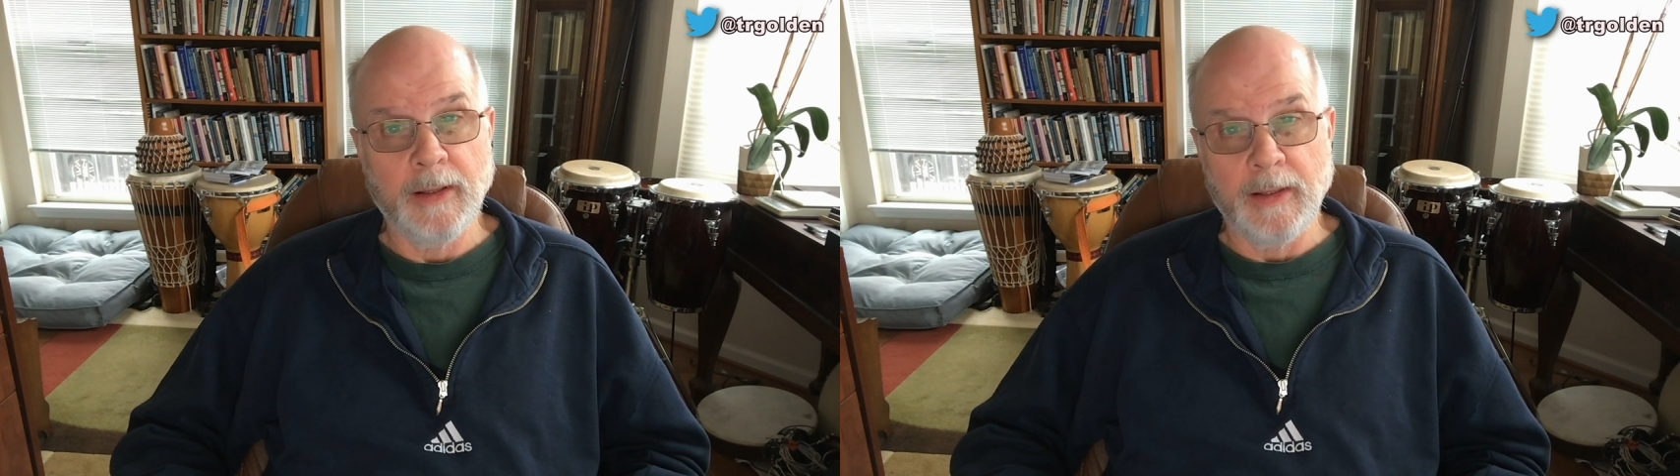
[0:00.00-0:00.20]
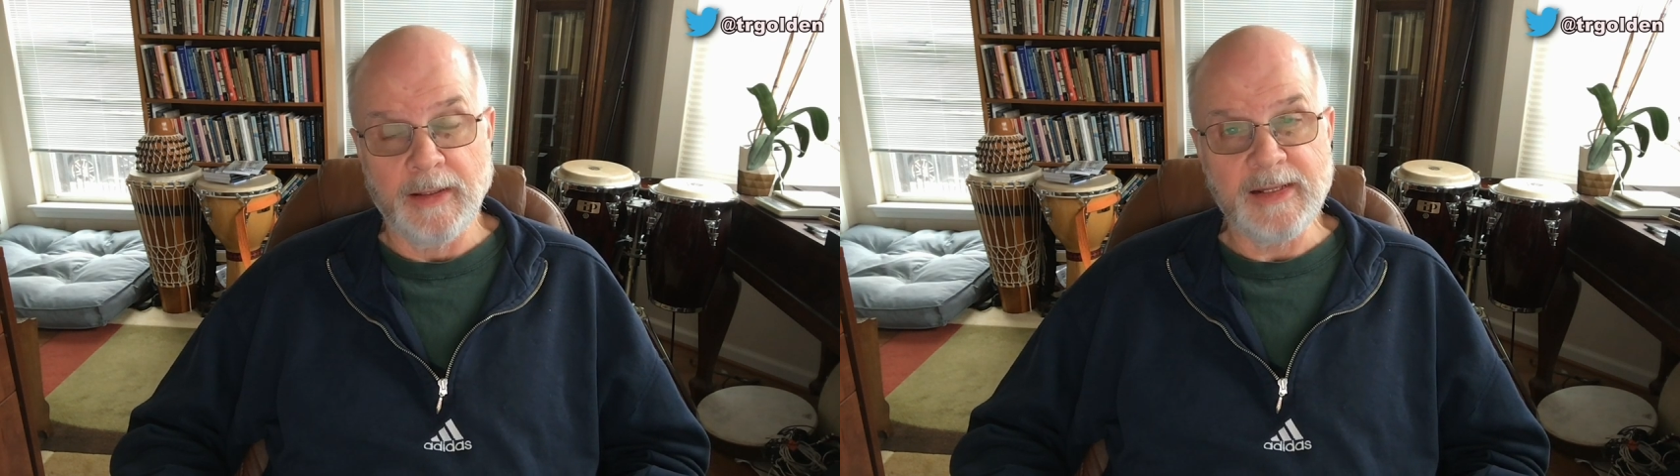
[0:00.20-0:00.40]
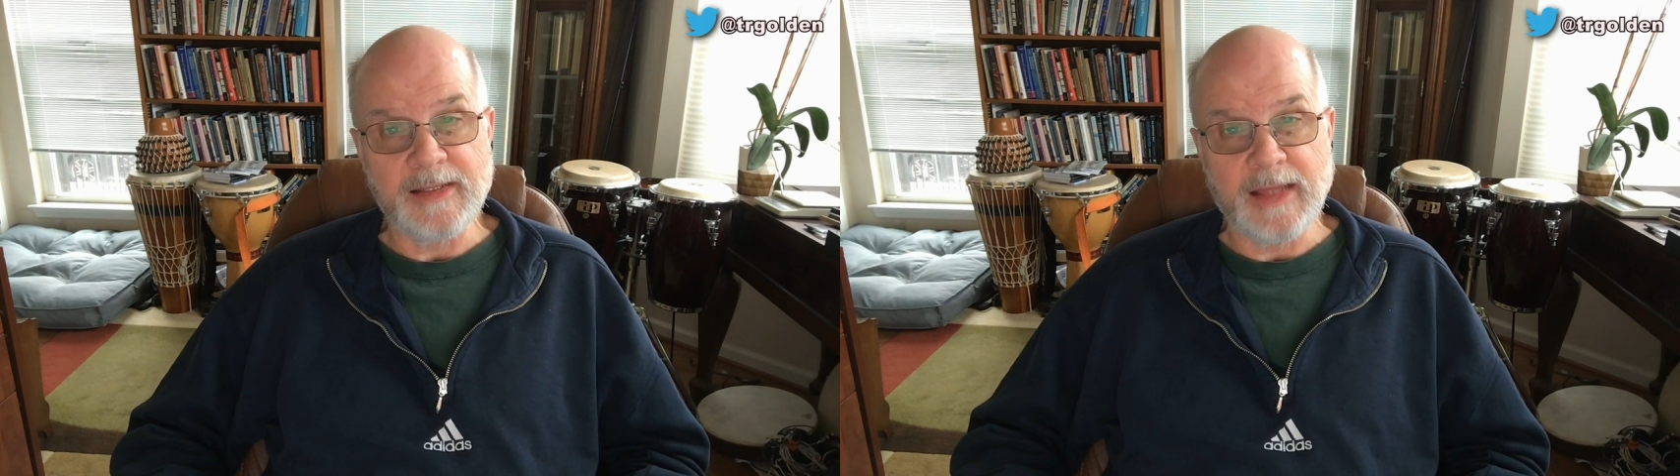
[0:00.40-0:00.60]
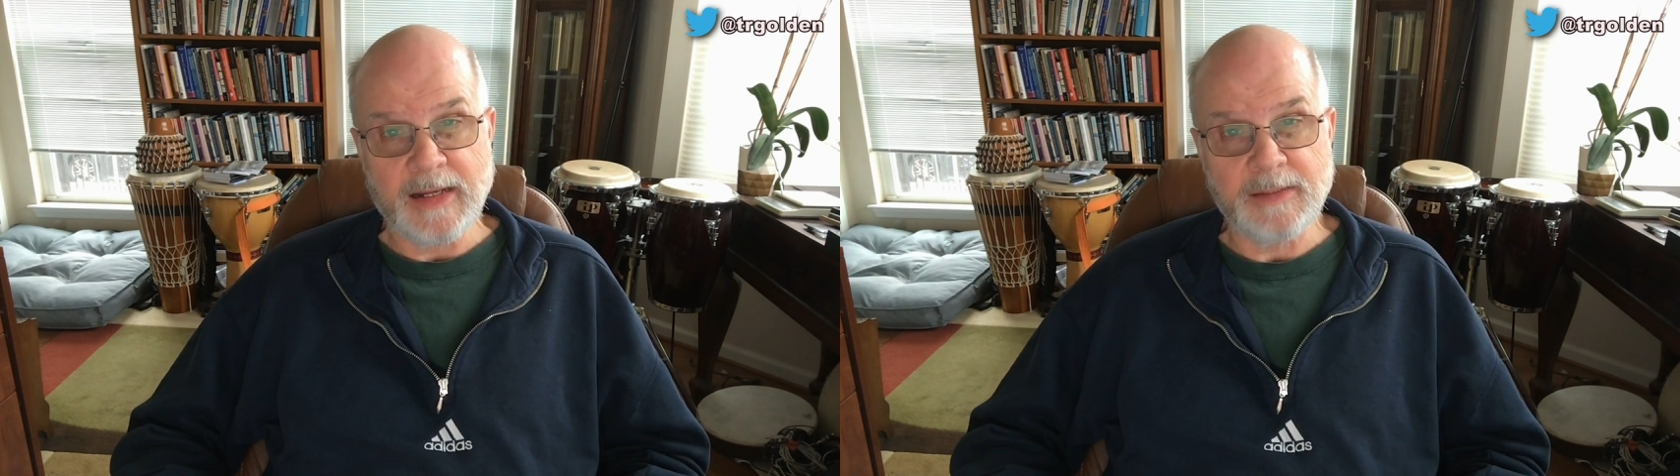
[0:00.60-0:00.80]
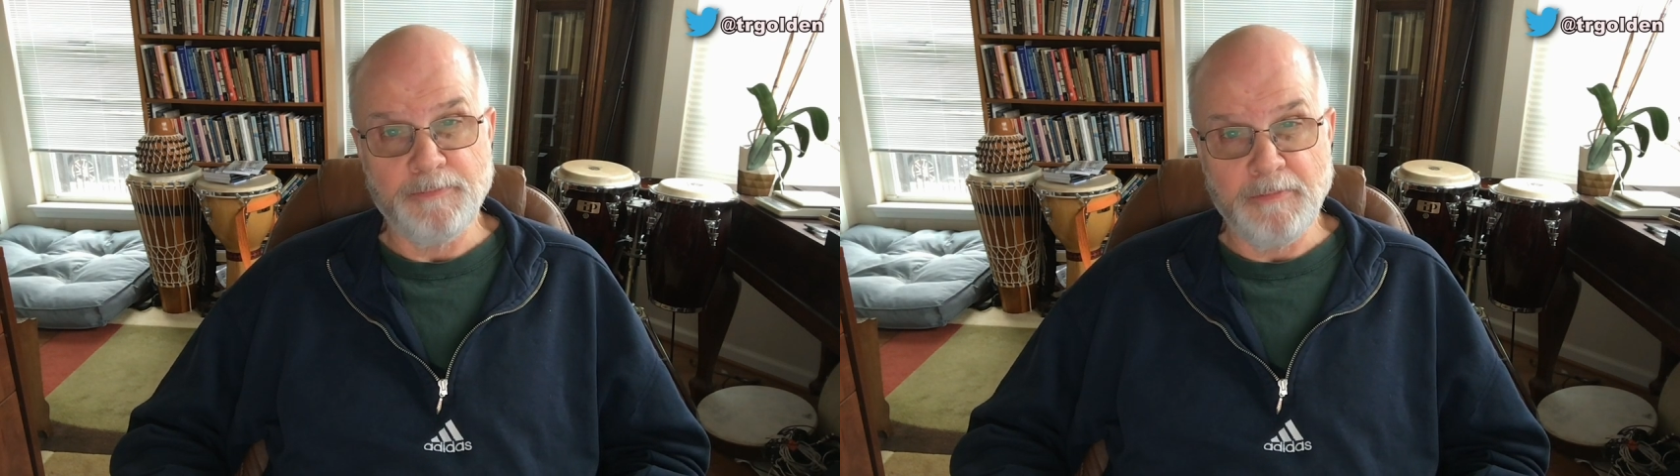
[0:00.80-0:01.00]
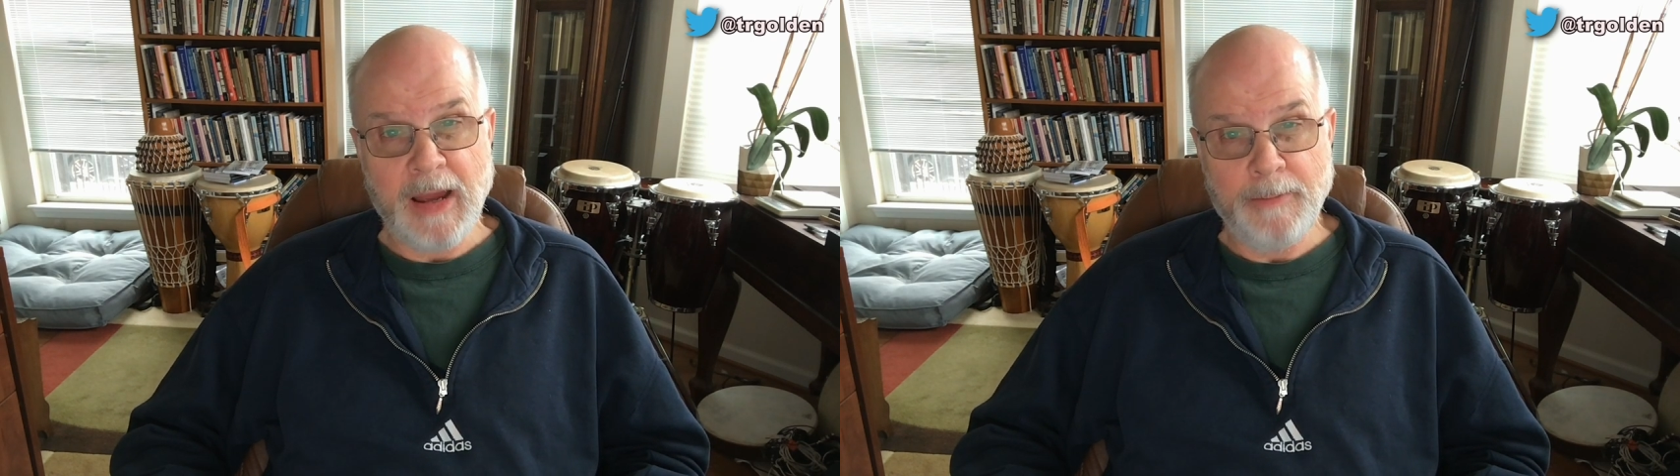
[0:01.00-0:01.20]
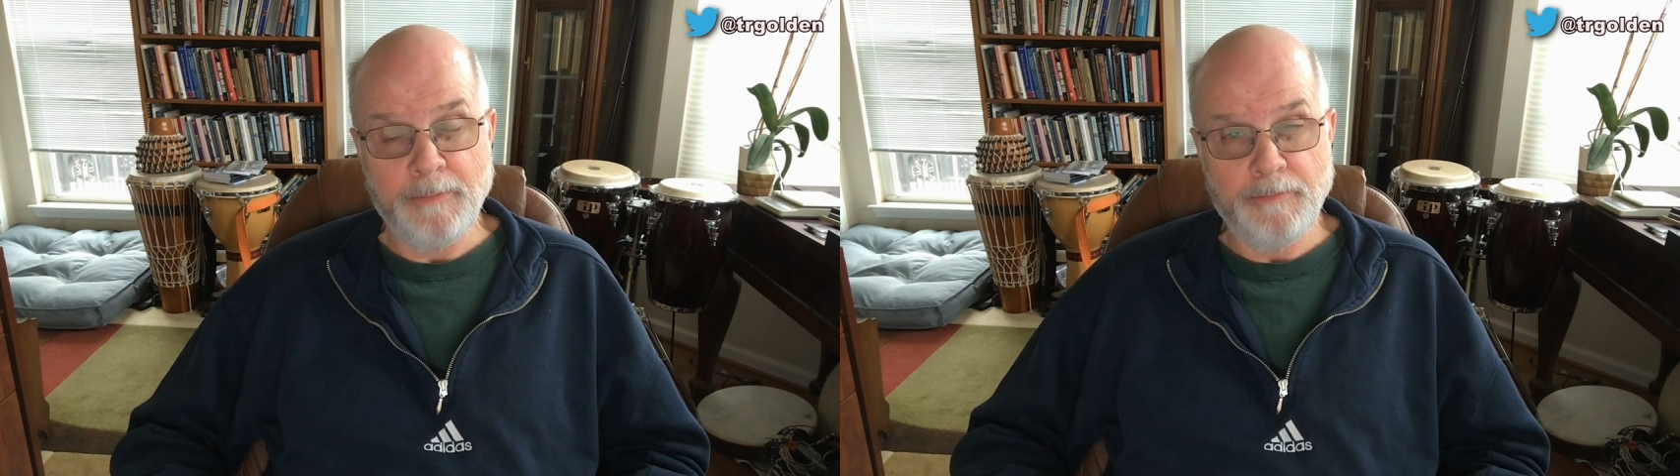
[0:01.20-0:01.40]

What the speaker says: At least that's my